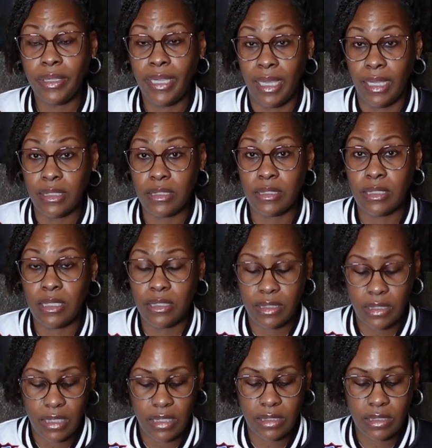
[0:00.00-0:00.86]
yes,
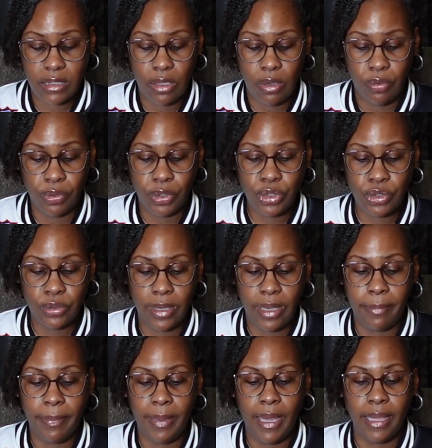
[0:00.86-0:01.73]
this is the only
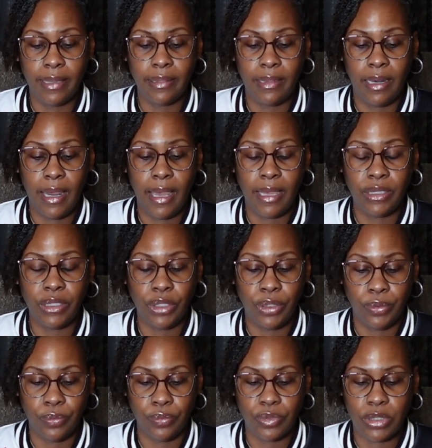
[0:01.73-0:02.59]
tripod that I
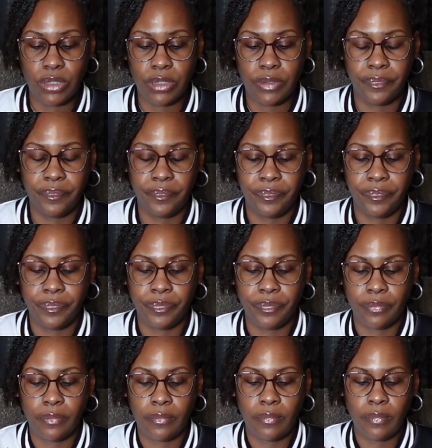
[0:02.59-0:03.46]
used.
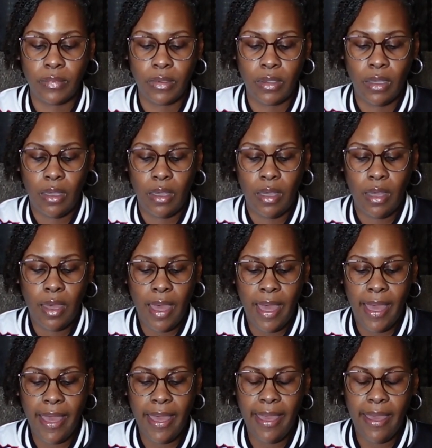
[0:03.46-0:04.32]

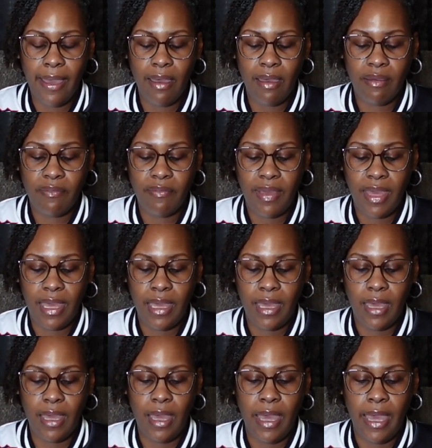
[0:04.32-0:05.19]
I have
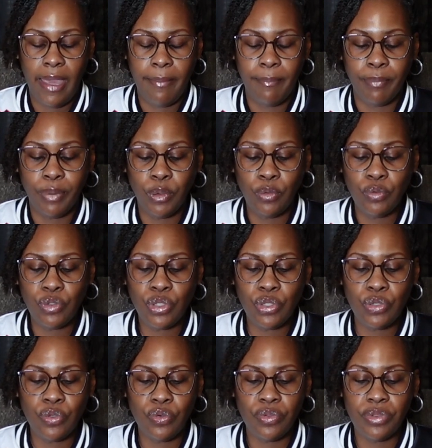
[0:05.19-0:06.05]
a
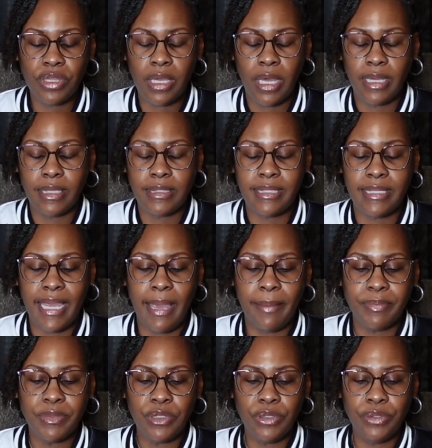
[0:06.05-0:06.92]
Bluetooth
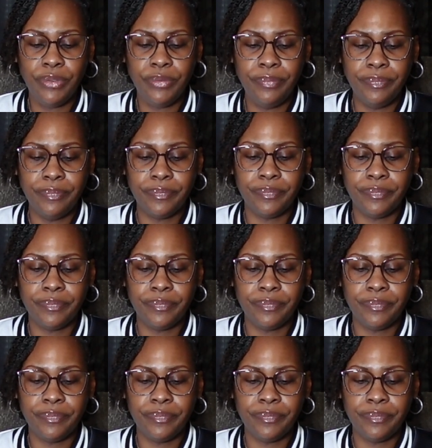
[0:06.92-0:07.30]
adapter